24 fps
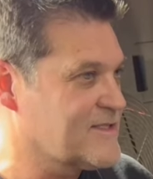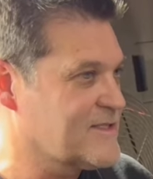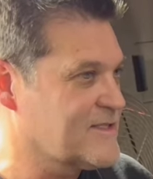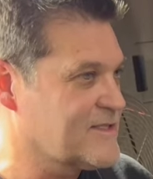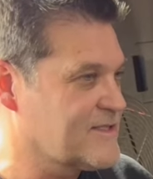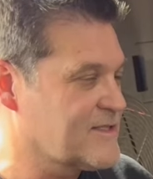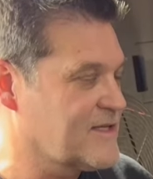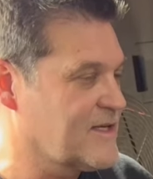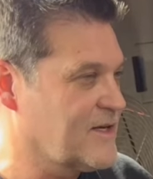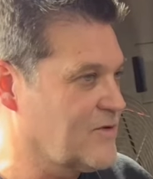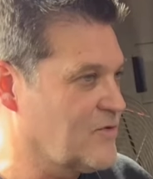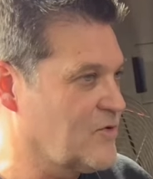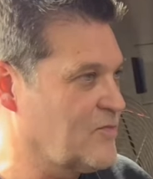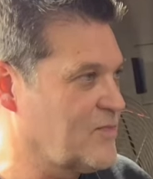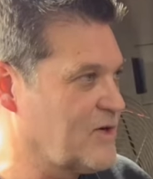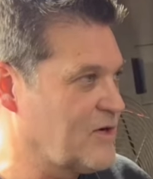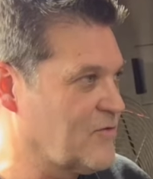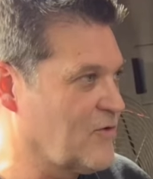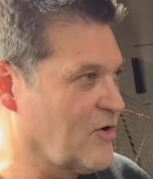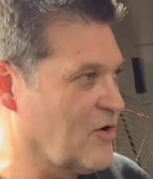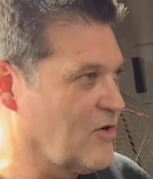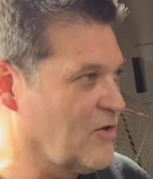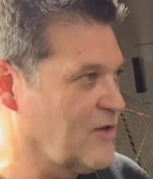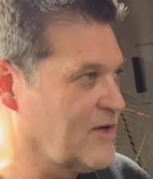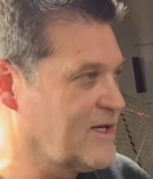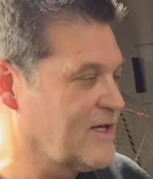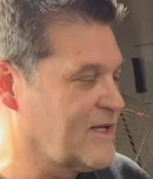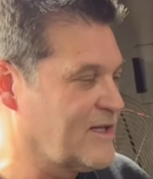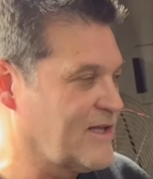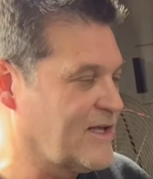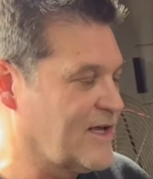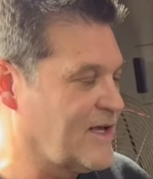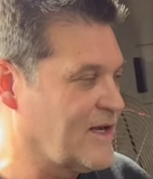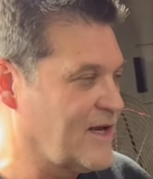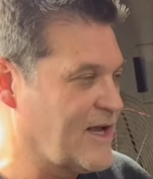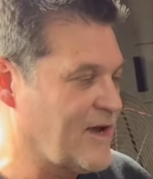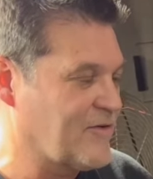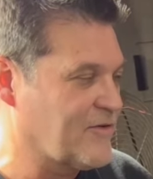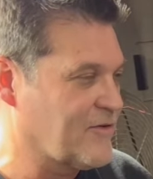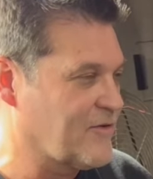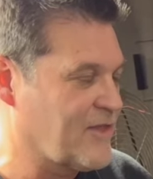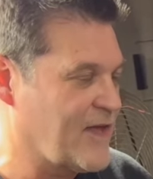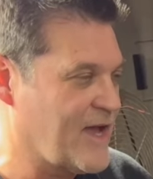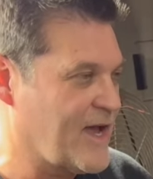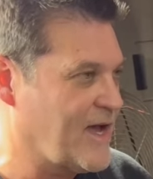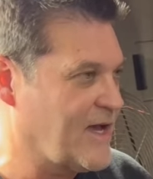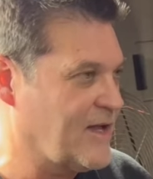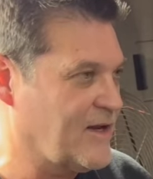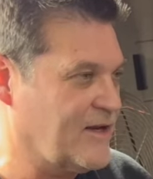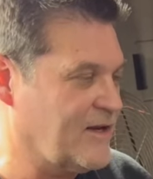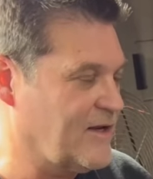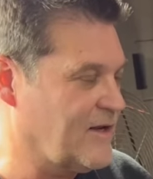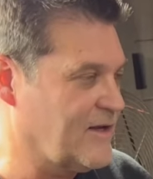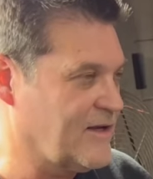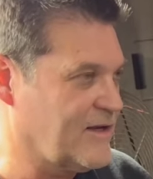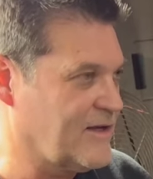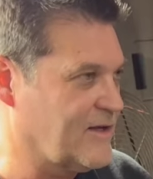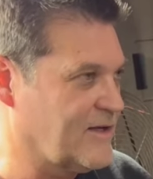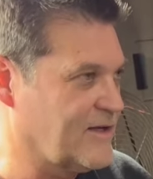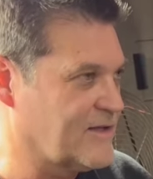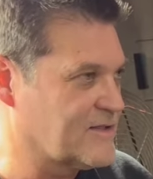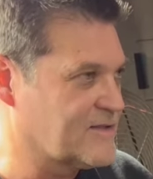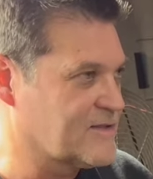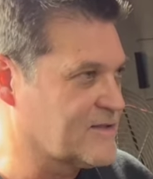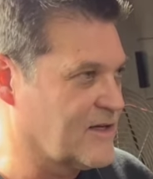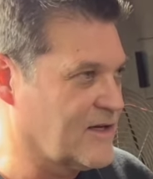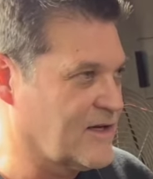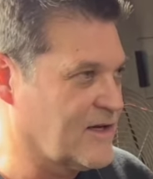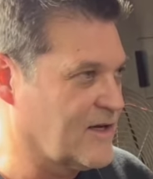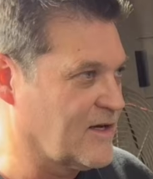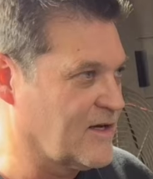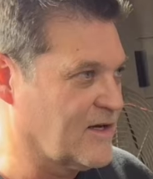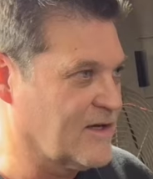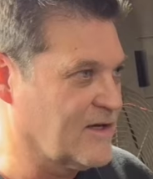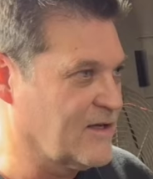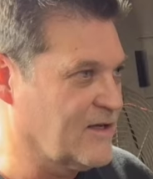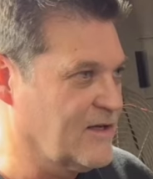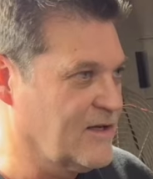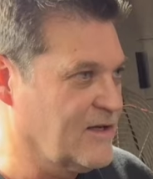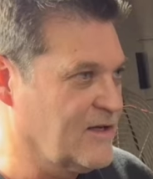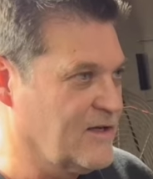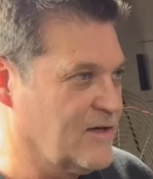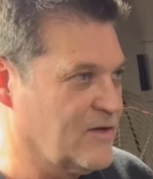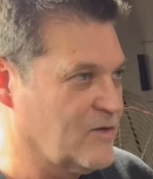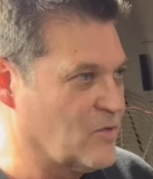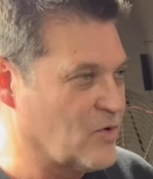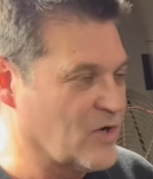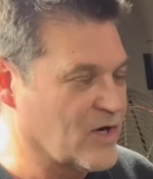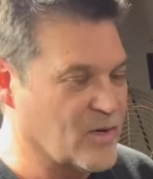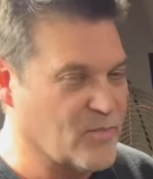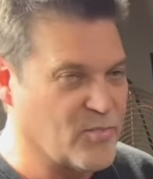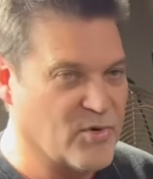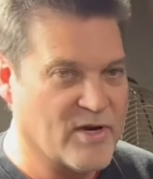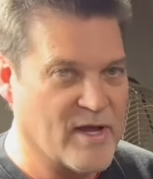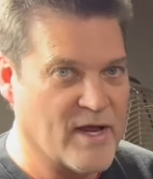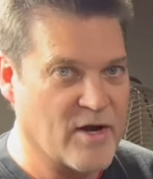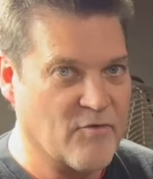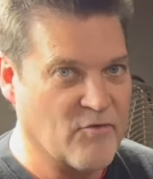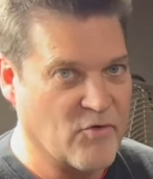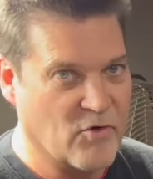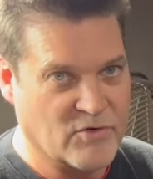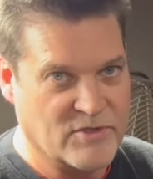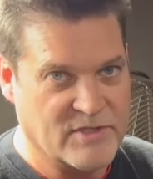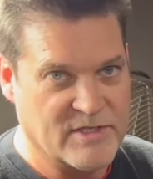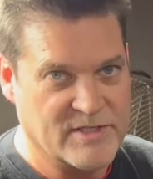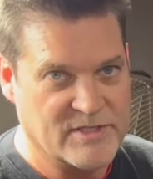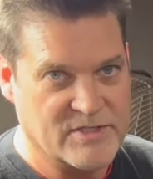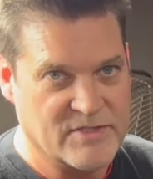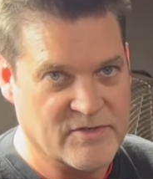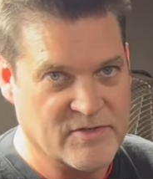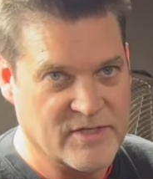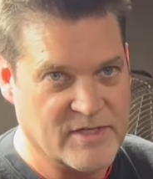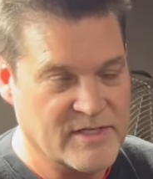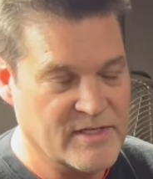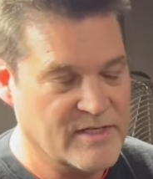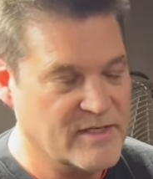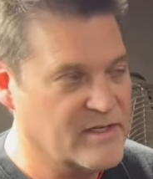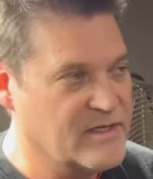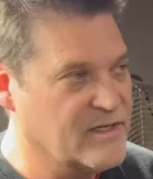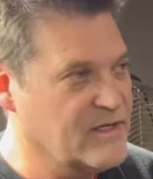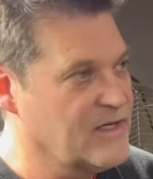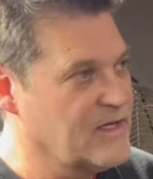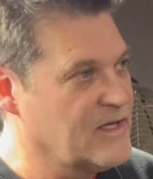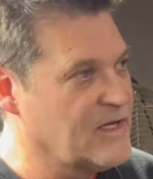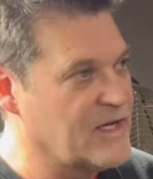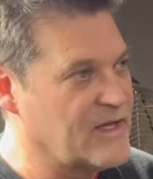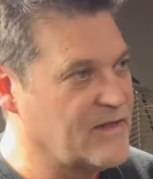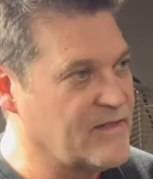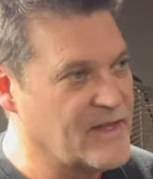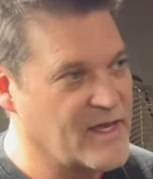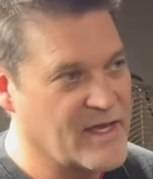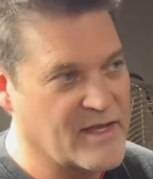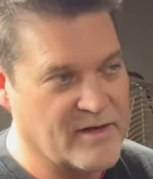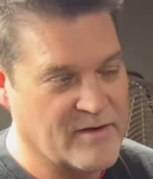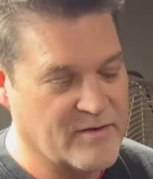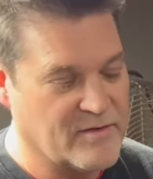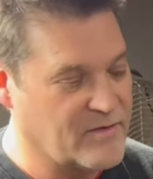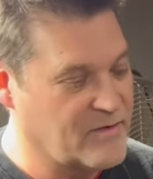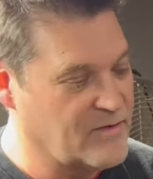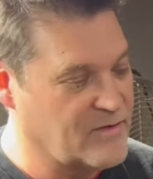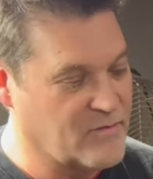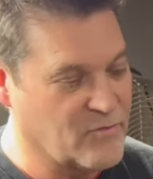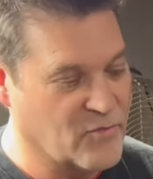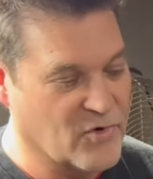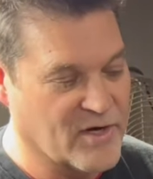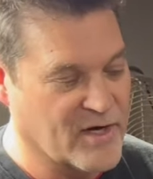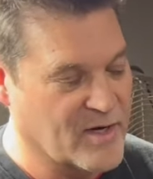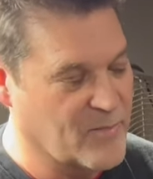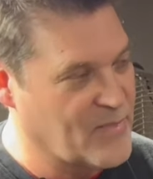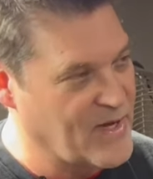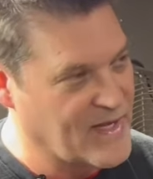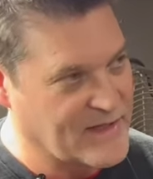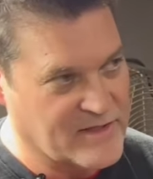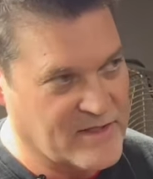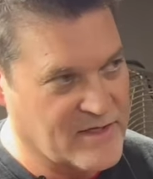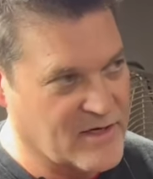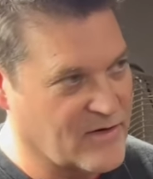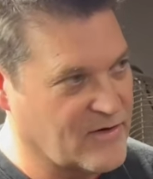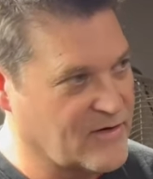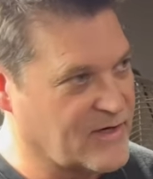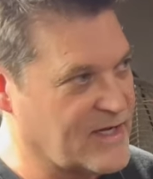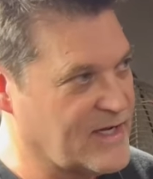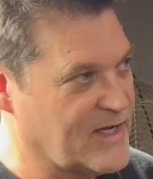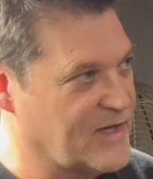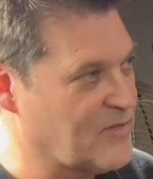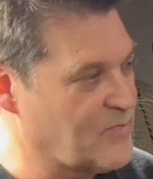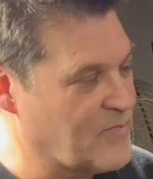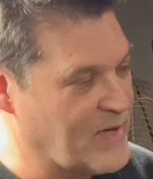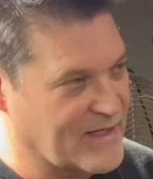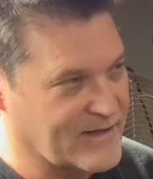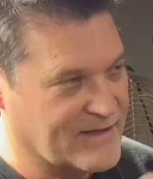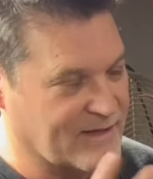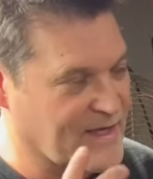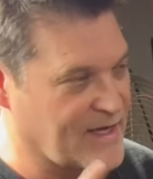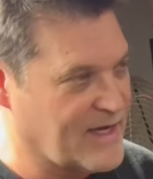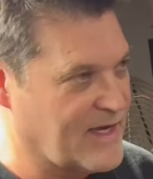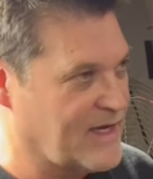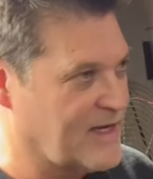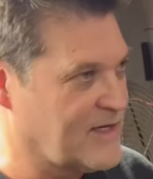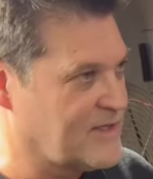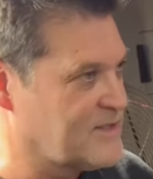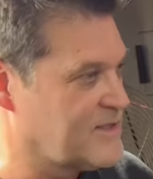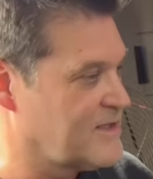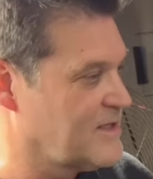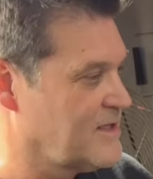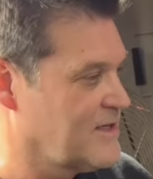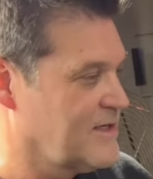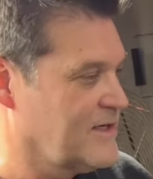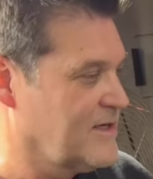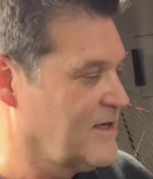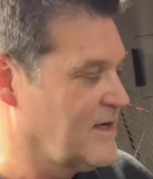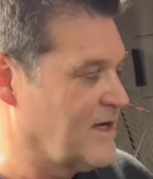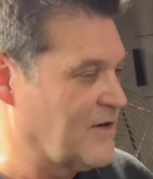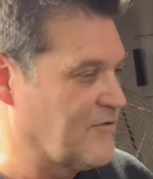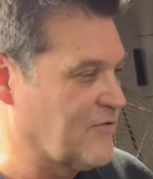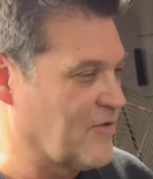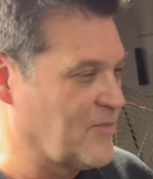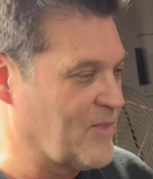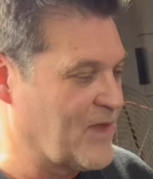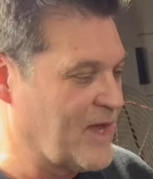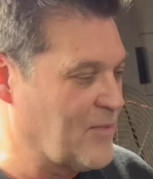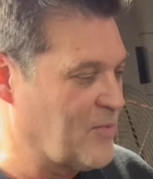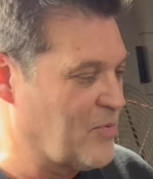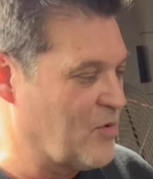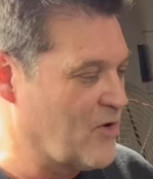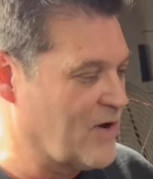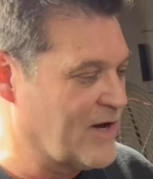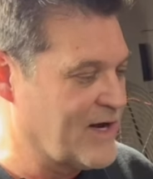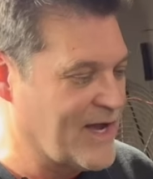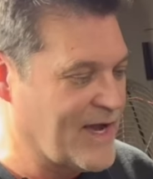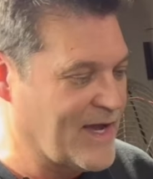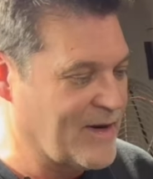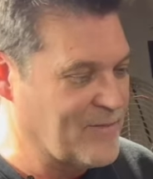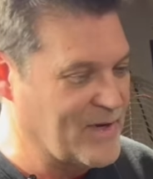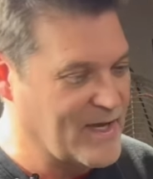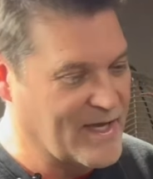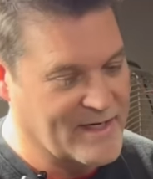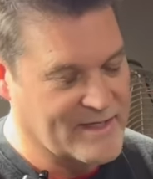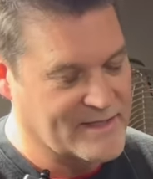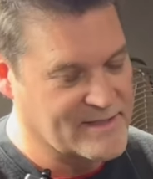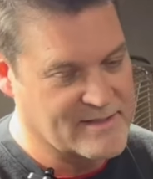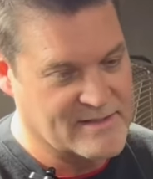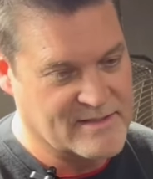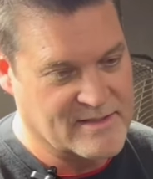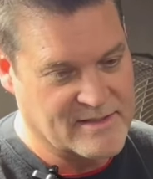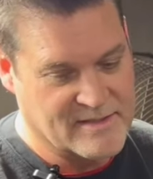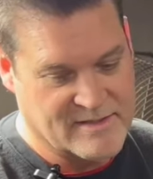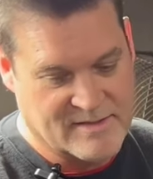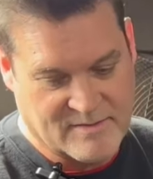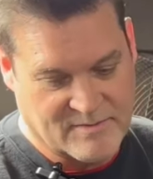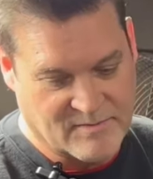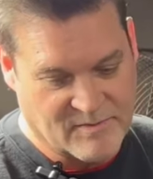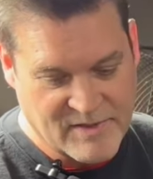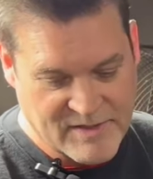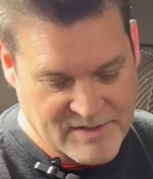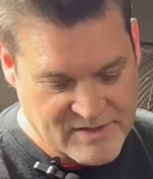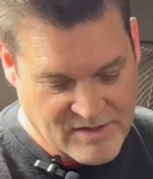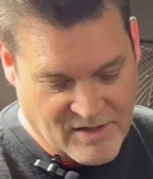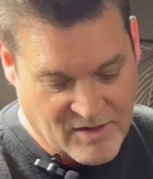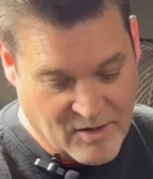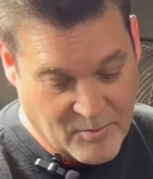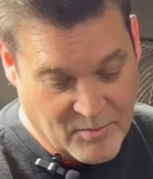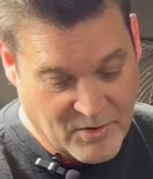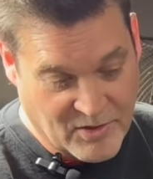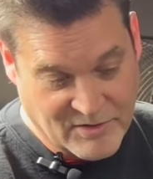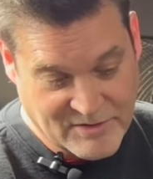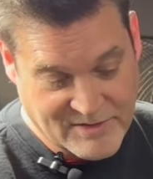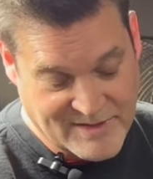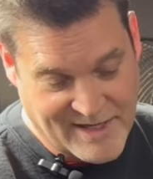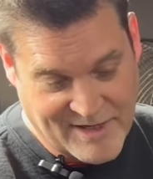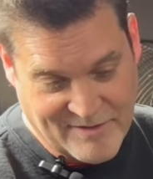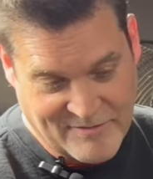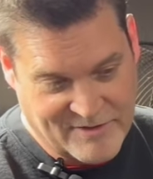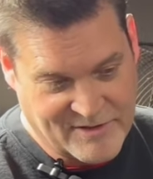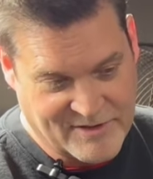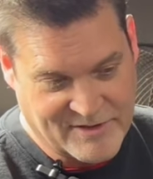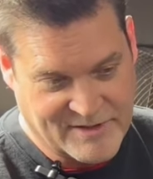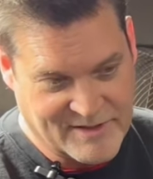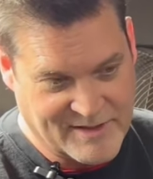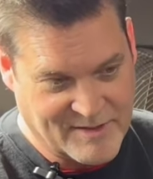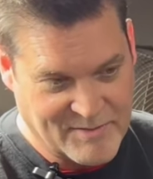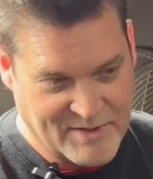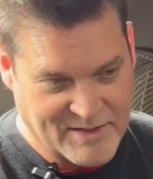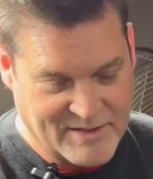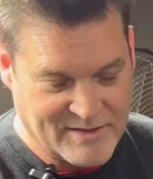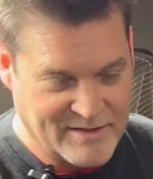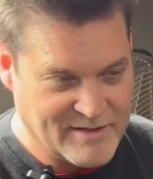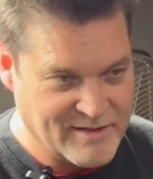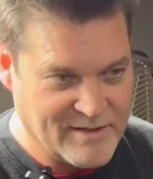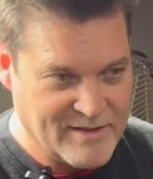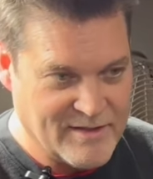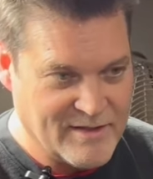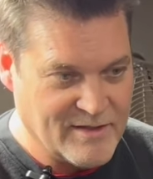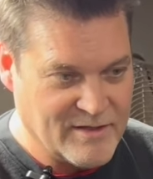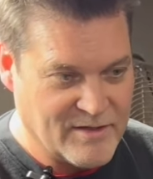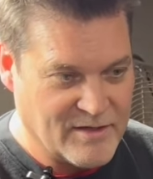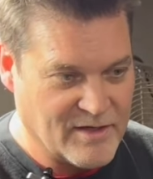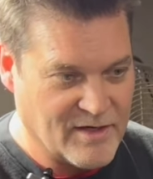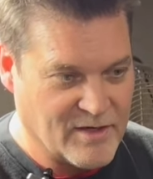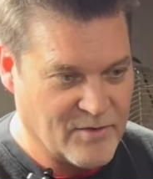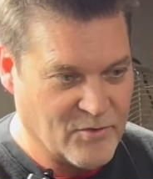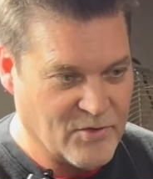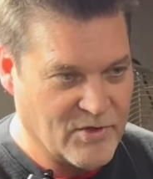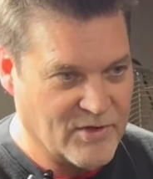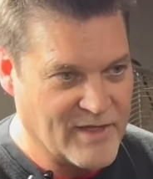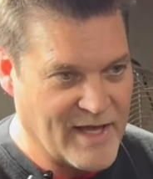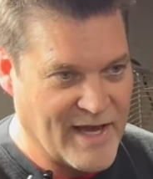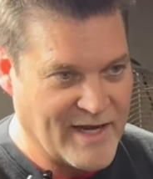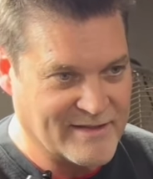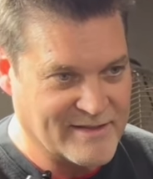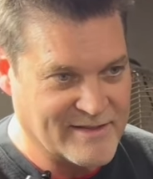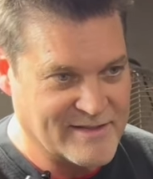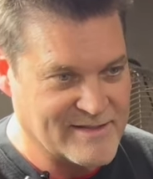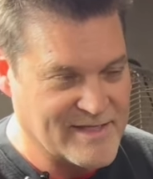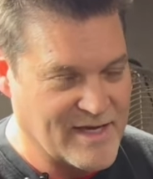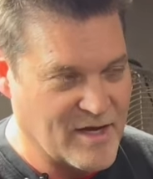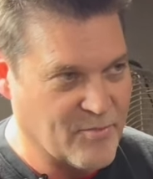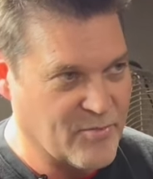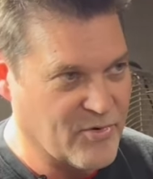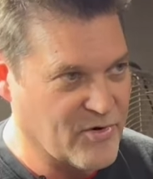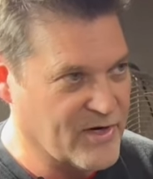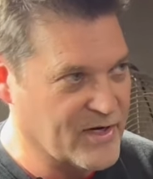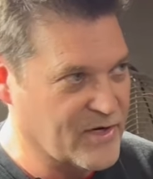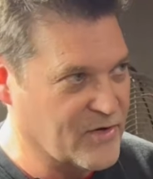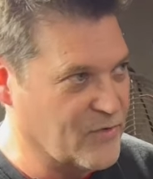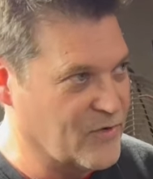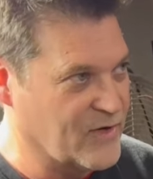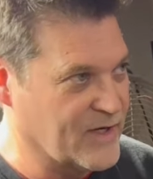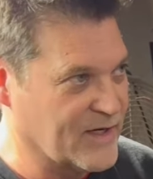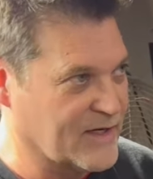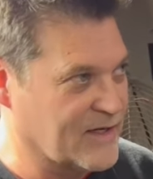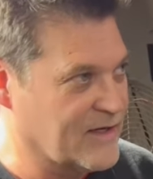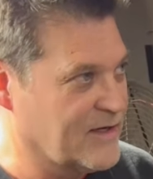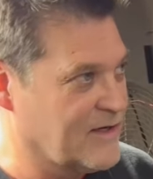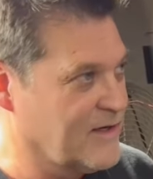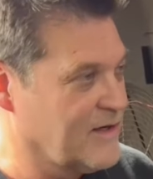This thing will be rolling, and then after that, it's we're going to put on a rotisserie, and then we're going to paint the underneath, paint the cage, and from that point on, man, it's all bolt on. Really, I mean, we'll knock this out pretty quick.